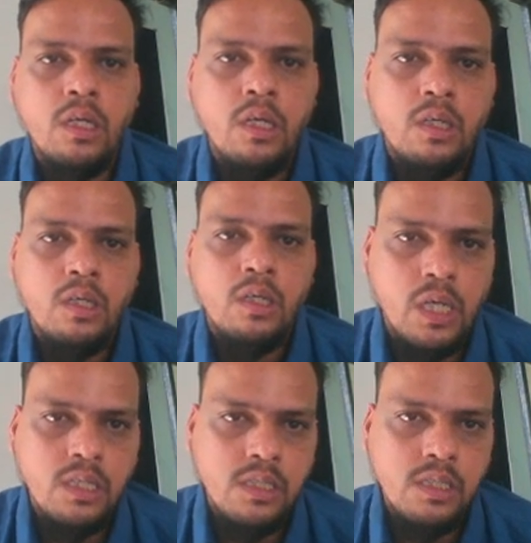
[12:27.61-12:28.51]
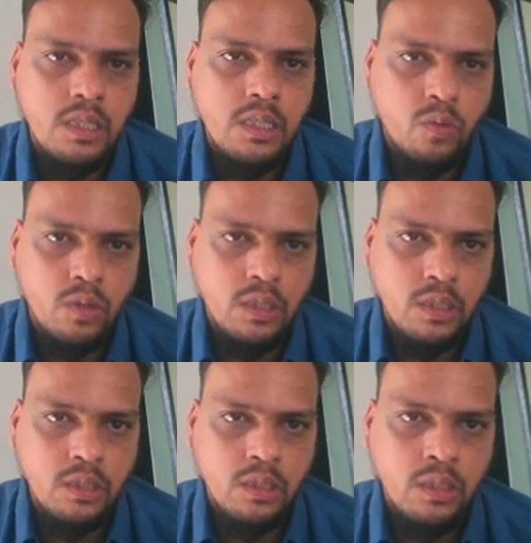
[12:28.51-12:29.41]
You can see over here
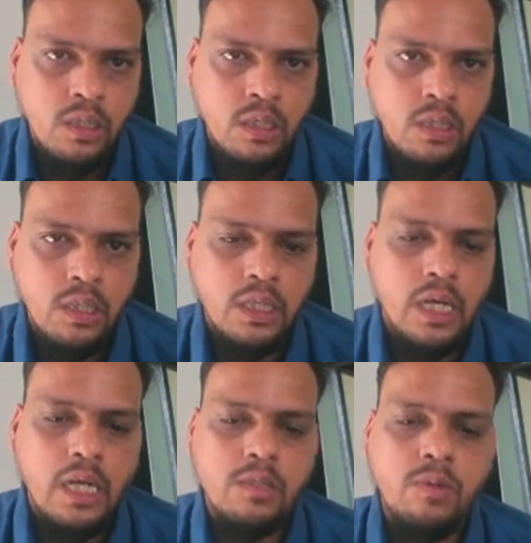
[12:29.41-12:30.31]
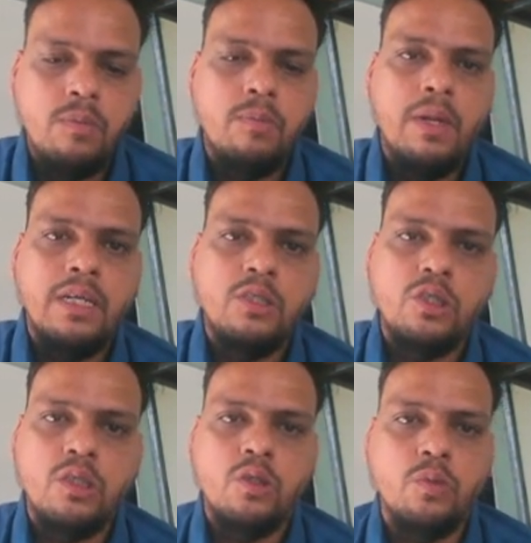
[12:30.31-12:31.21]
it has been mentioned
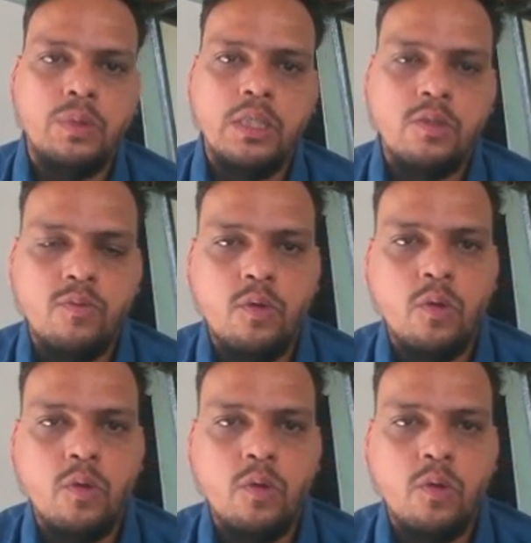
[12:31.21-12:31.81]
rupees 4.